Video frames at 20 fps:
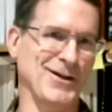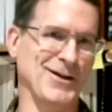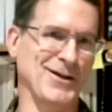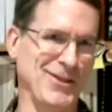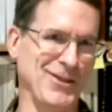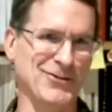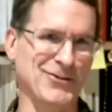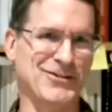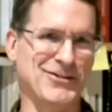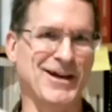on the
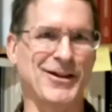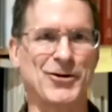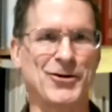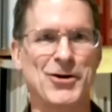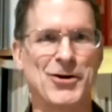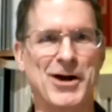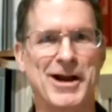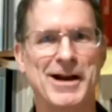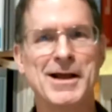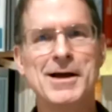other side of the
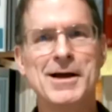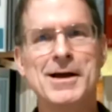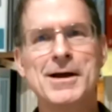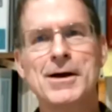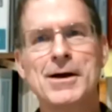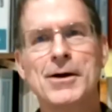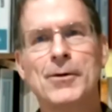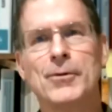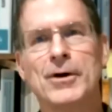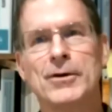coin,
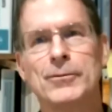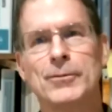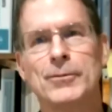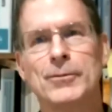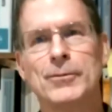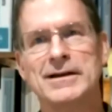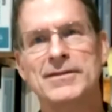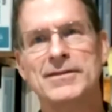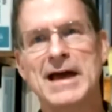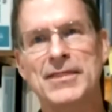when we
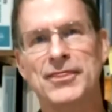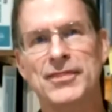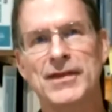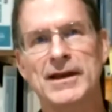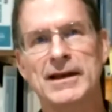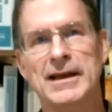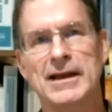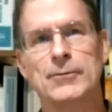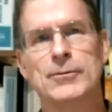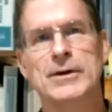did that
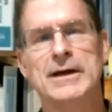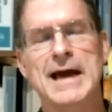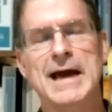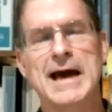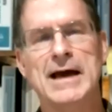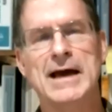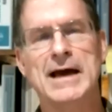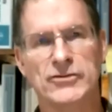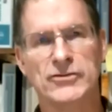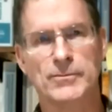thinning, we
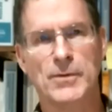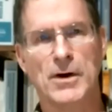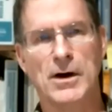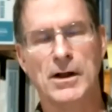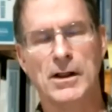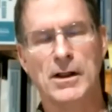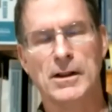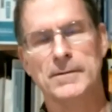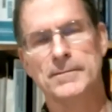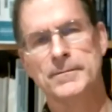had a
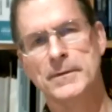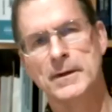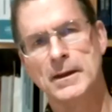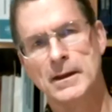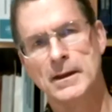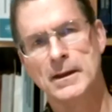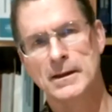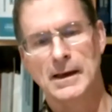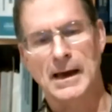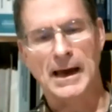small,
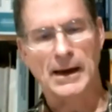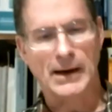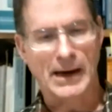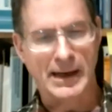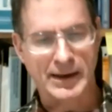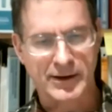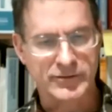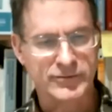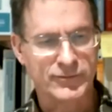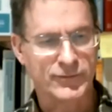I,
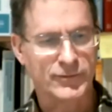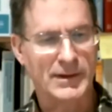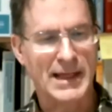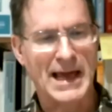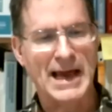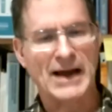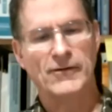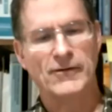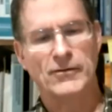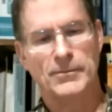I guess for
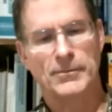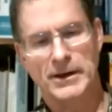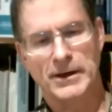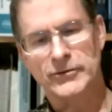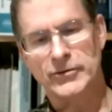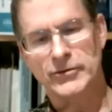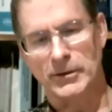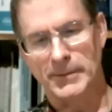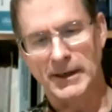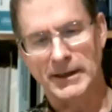lack of a better
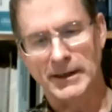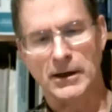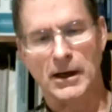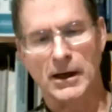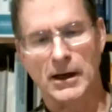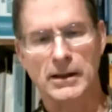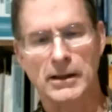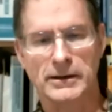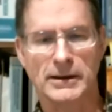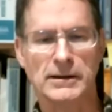term, I'd
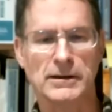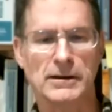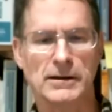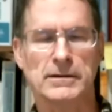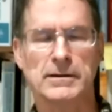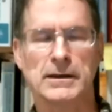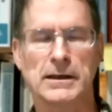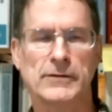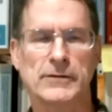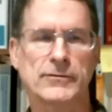call it a clear
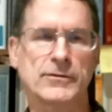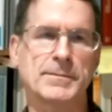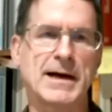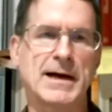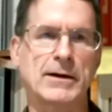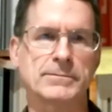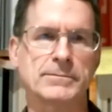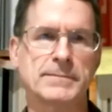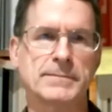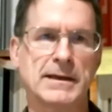cut of
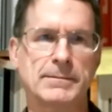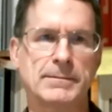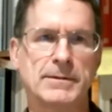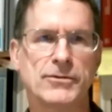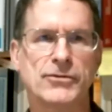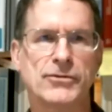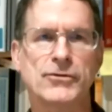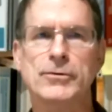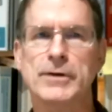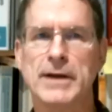about maybe
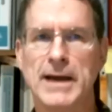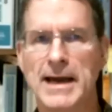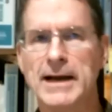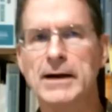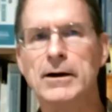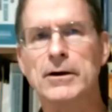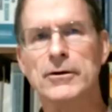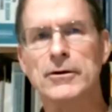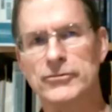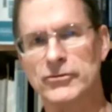three
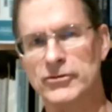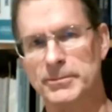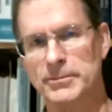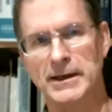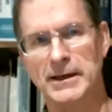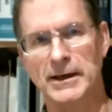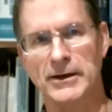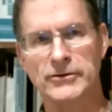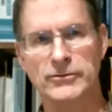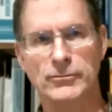acres, just
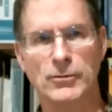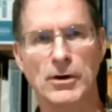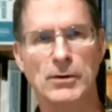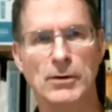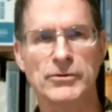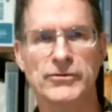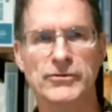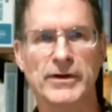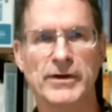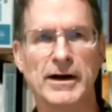because what
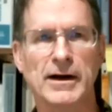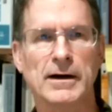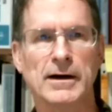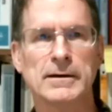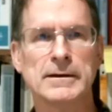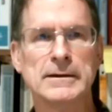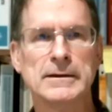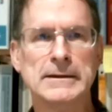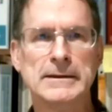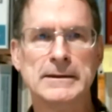was
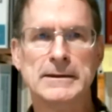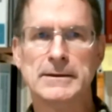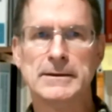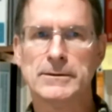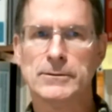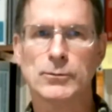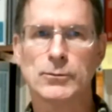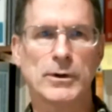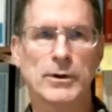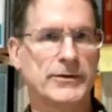there
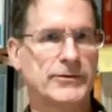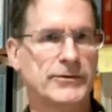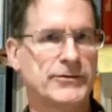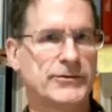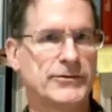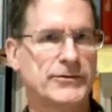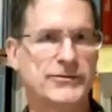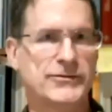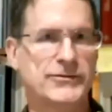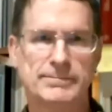
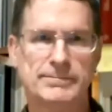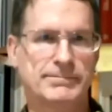was